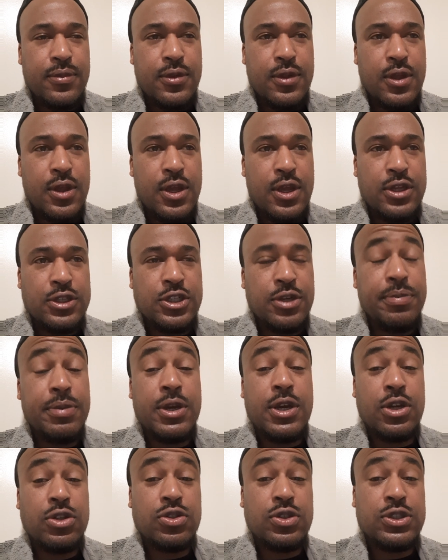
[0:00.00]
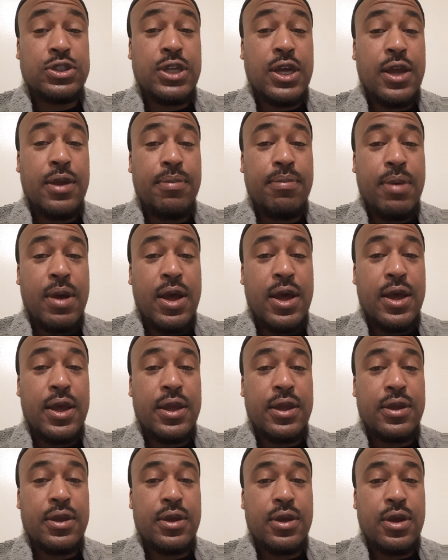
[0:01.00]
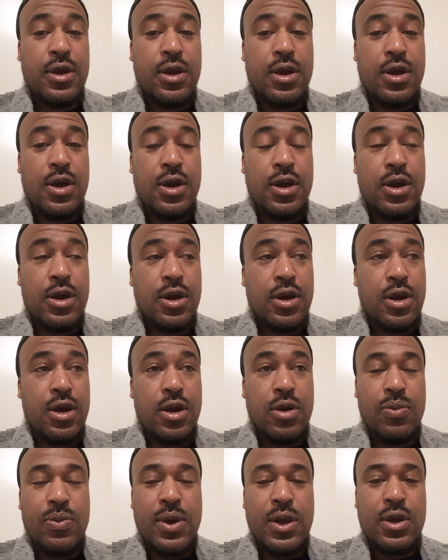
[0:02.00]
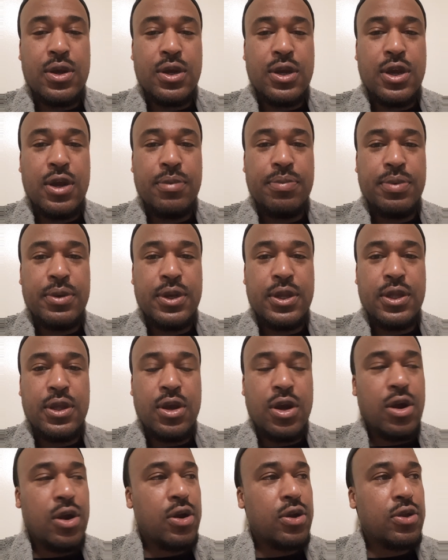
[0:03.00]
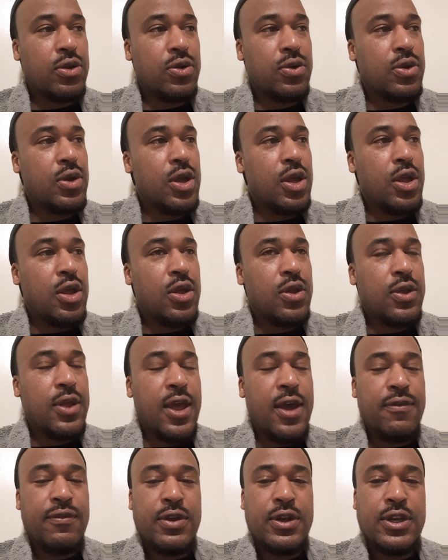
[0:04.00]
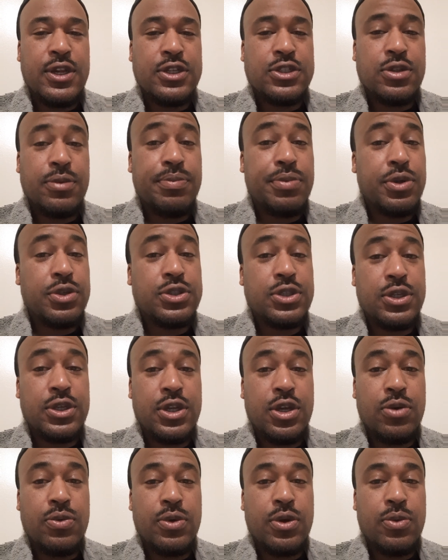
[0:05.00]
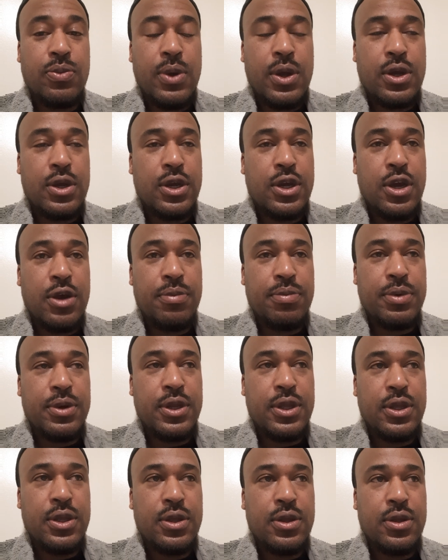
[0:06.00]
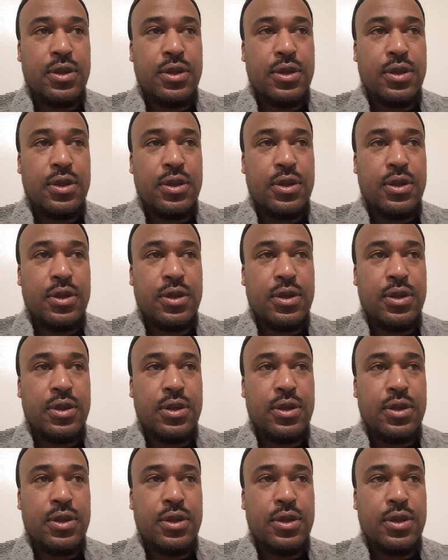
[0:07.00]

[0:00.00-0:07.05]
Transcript: And just because you signed by a record company or you have a distribution deal with a record company